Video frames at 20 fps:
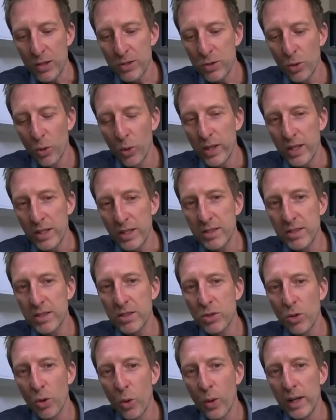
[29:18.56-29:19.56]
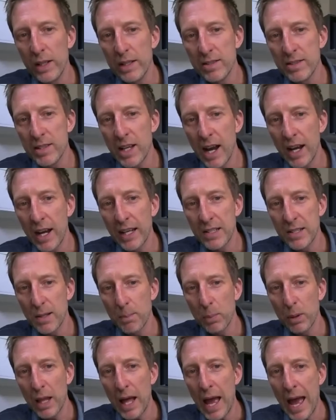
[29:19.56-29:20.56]
saw this story starting to
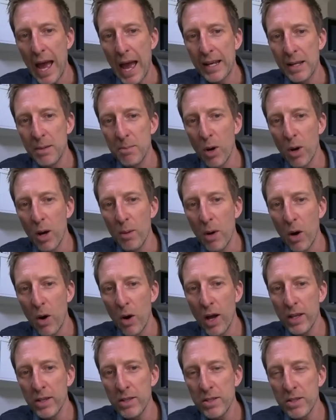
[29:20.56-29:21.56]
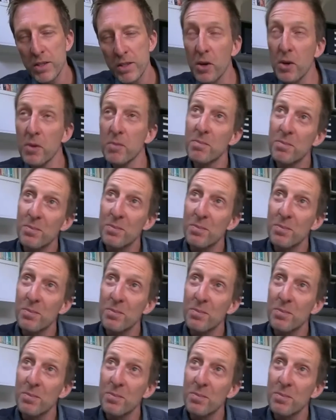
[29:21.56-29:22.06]
play out in my mind, you know,